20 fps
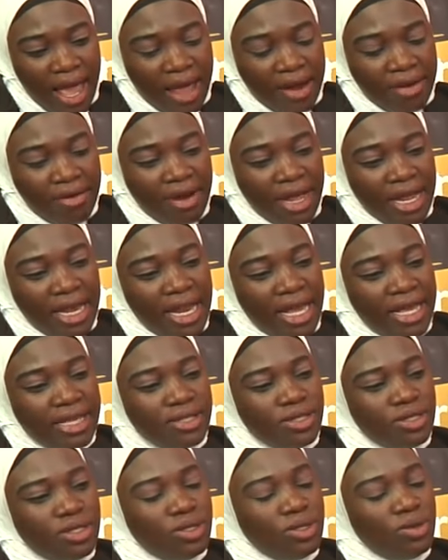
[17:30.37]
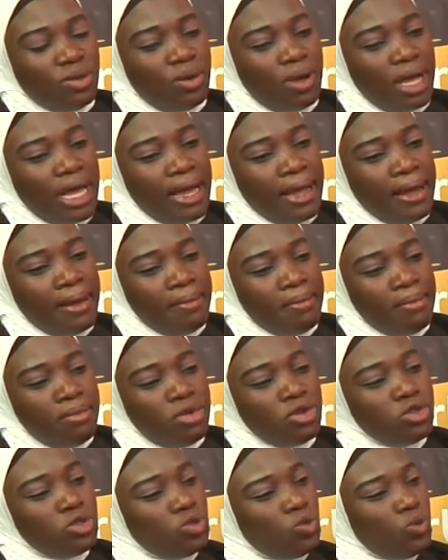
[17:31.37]
I realize um,
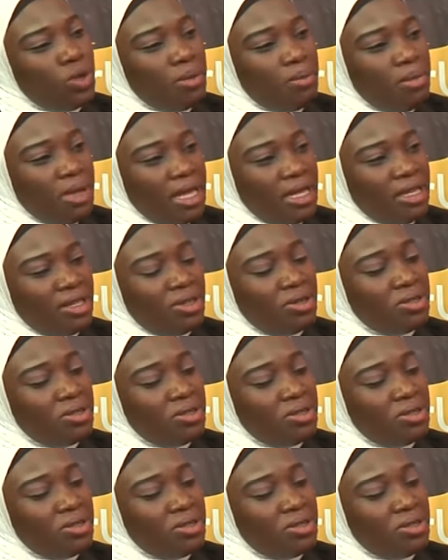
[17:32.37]
most women,